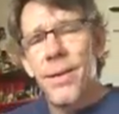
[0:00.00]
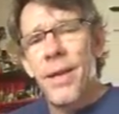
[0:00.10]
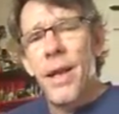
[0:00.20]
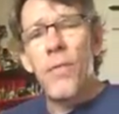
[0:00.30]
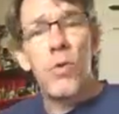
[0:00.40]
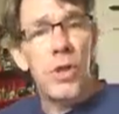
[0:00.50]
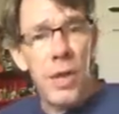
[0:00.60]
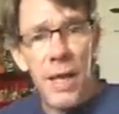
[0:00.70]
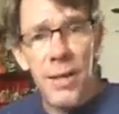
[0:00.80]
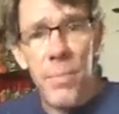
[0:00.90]
If you
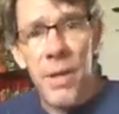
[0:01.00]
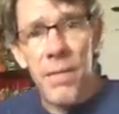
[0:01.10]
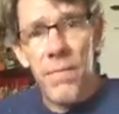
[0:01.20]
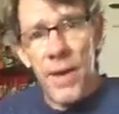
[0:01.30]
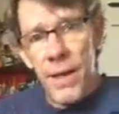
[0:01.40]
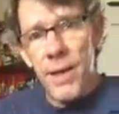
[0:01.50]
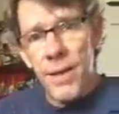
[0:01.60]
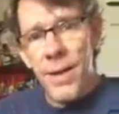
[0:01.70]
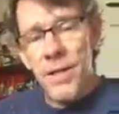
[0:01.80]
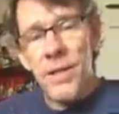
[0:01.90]
say something funny
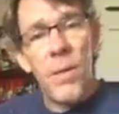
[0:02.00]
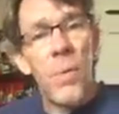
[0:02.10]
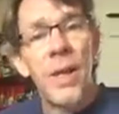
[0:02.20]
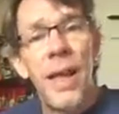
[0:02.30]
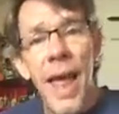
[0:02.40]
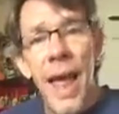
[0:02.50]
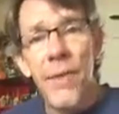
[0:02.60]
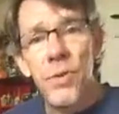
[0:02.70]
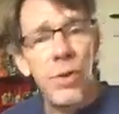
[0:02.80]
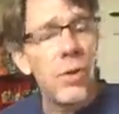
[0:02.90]
and someone
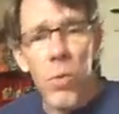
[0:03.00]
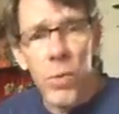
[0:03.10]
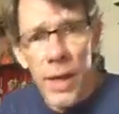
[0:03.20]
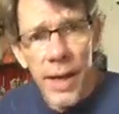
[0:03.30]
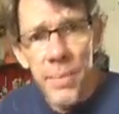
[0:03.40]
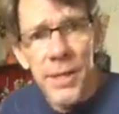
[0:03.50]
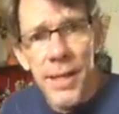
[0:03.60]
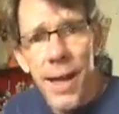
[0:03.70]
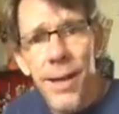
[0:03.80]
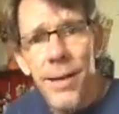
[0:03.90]
laughs, you don't get
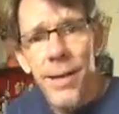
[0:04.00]
upset.